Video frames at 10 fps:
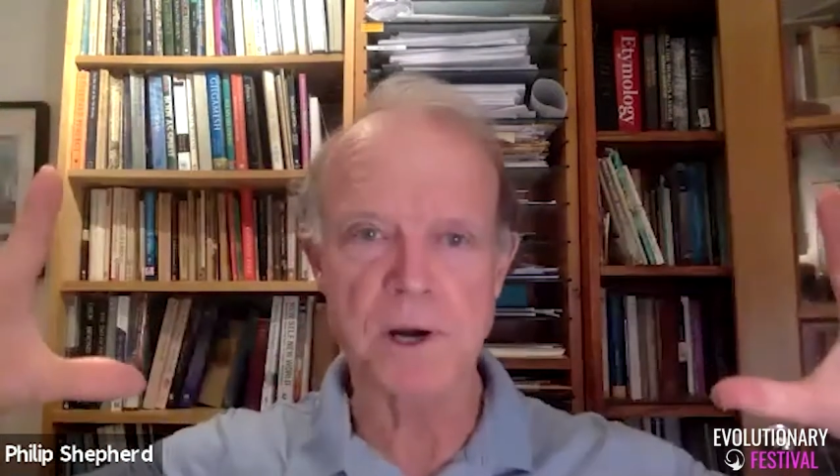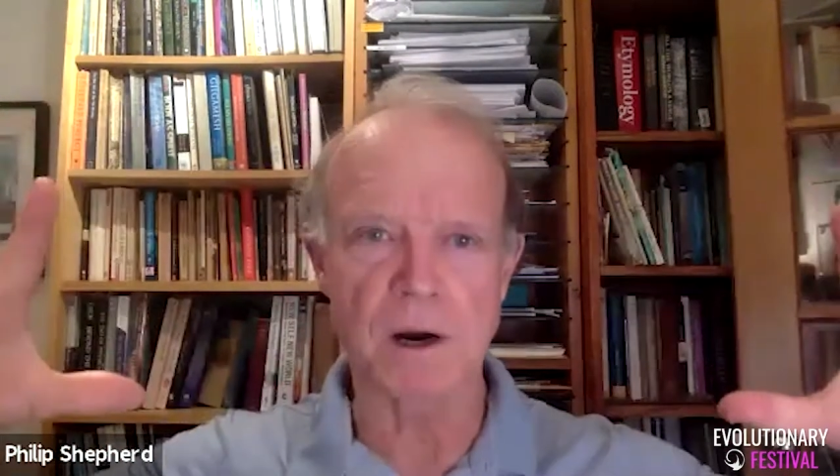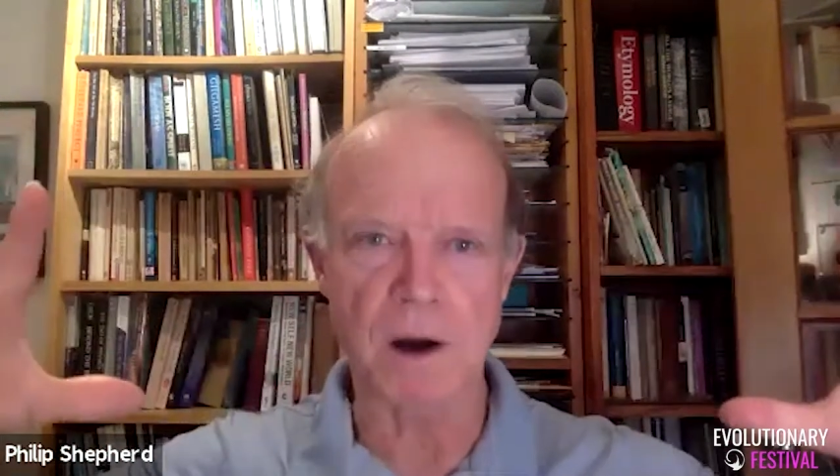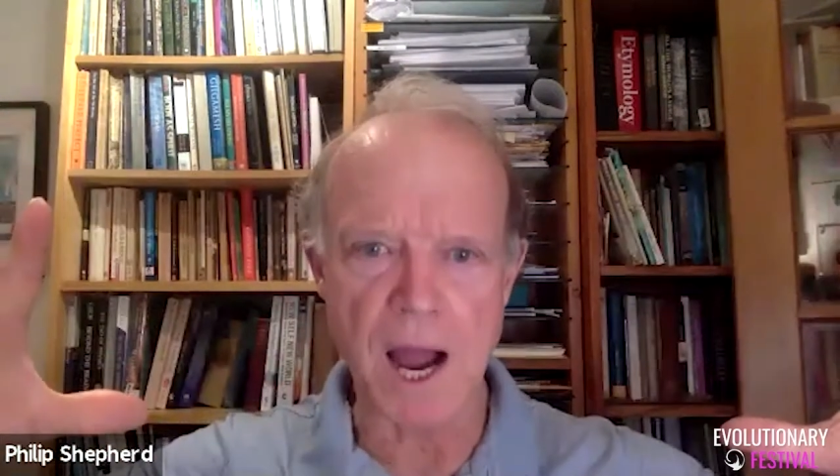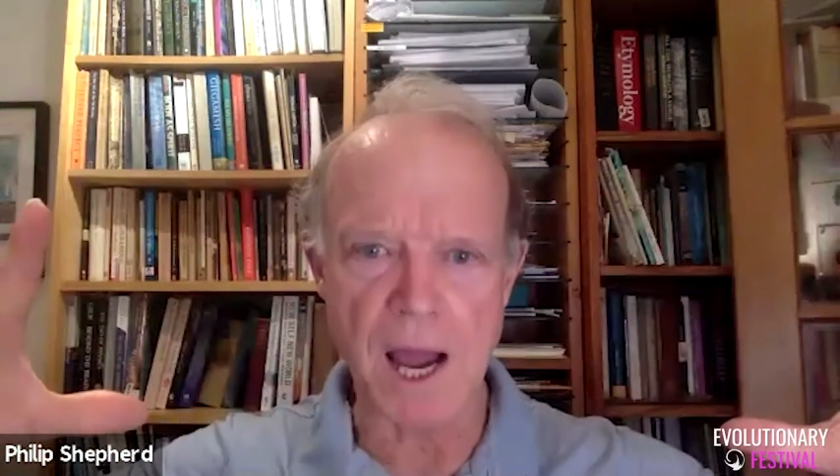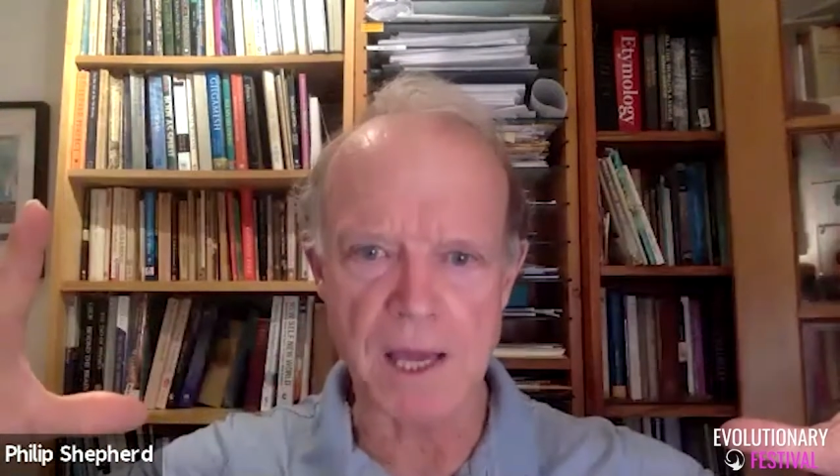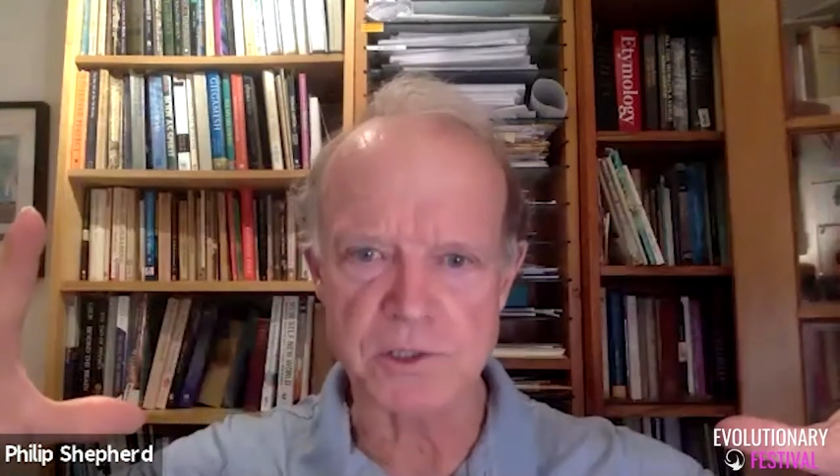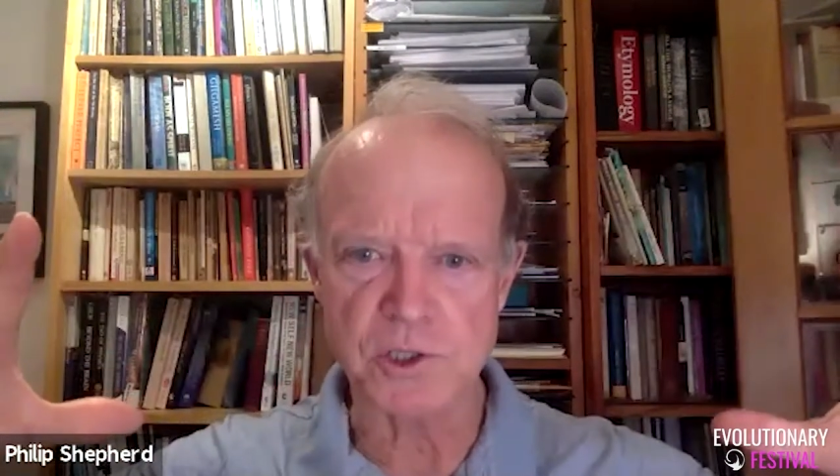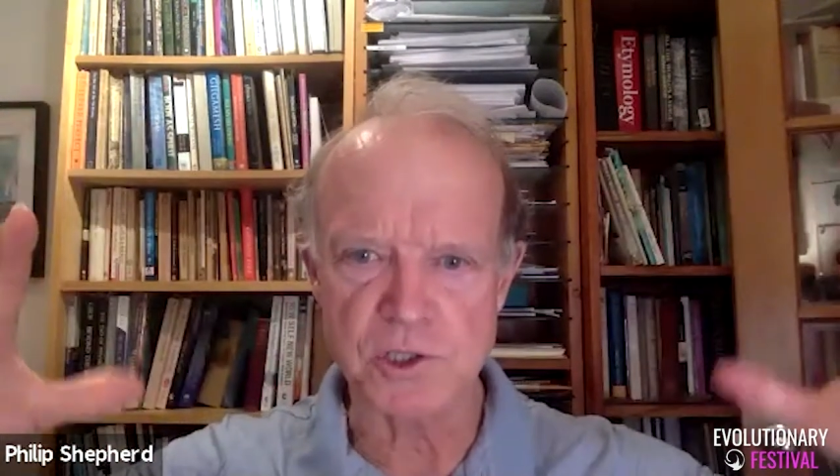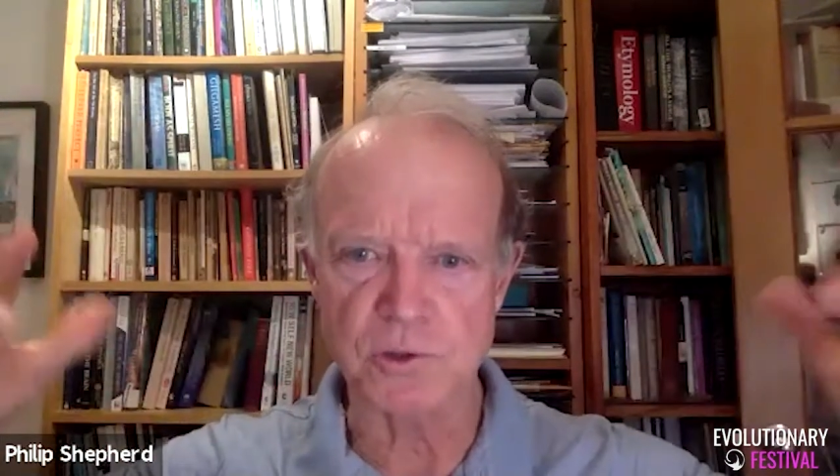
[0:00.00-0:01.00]
our
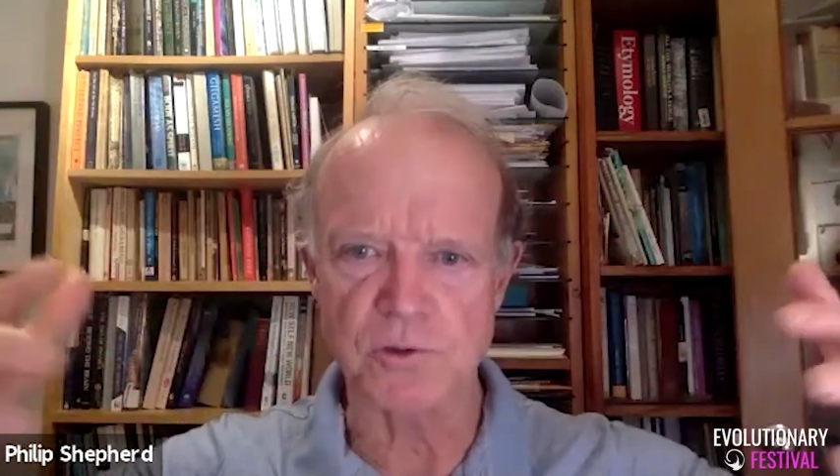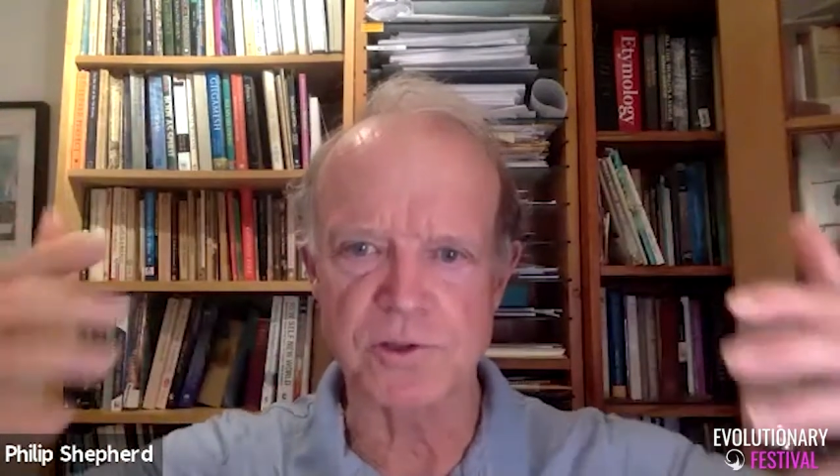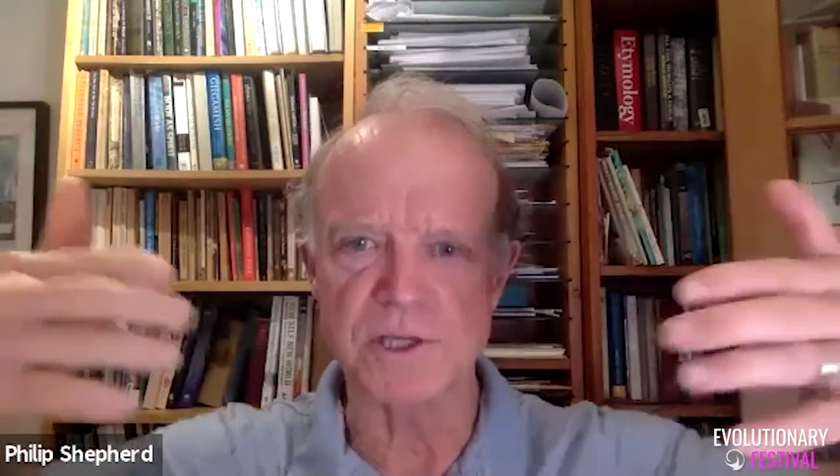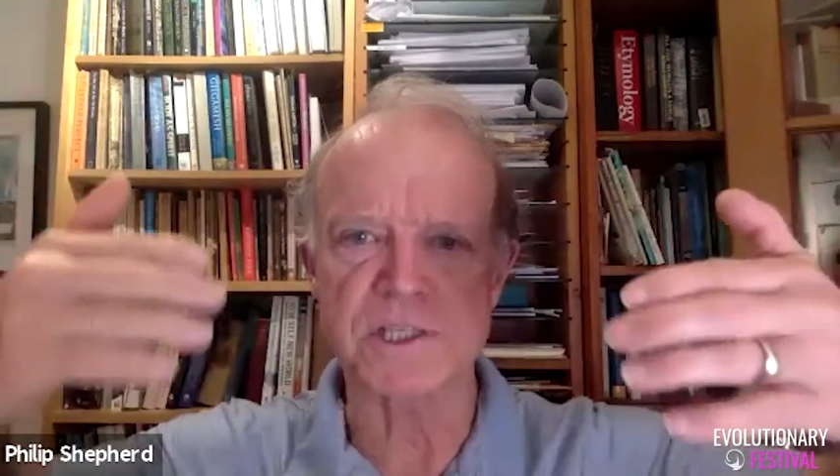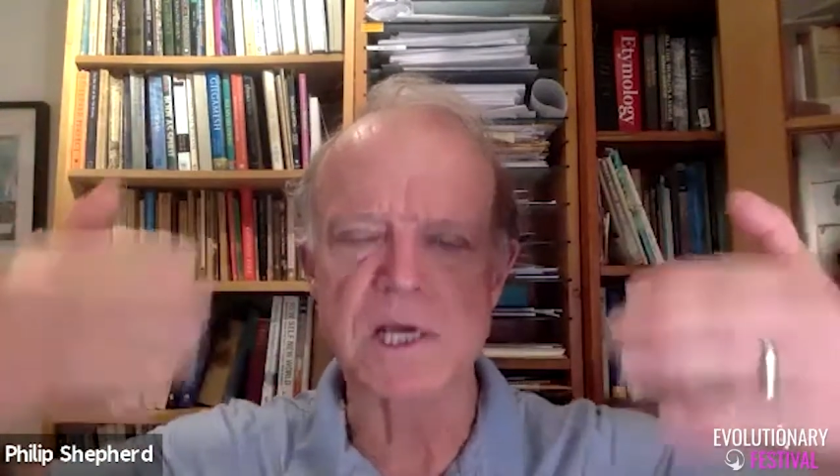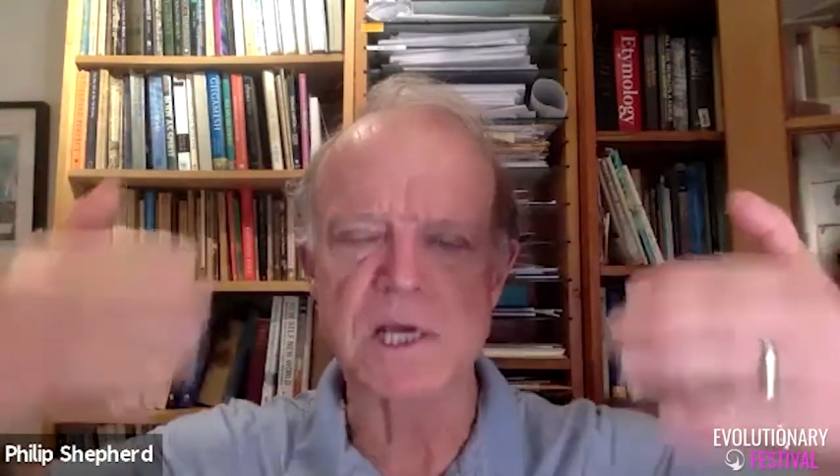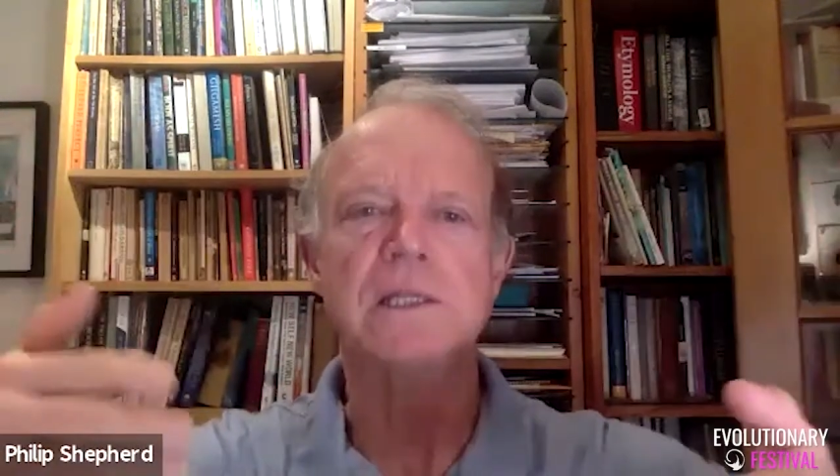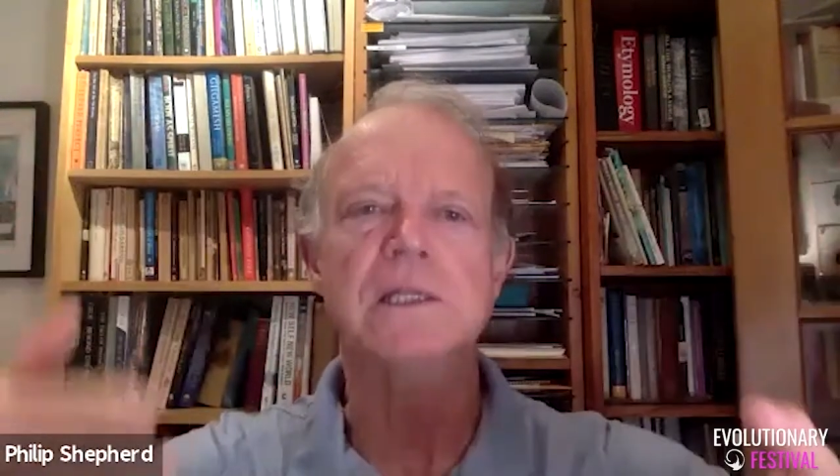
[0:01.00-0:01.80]
eyes to this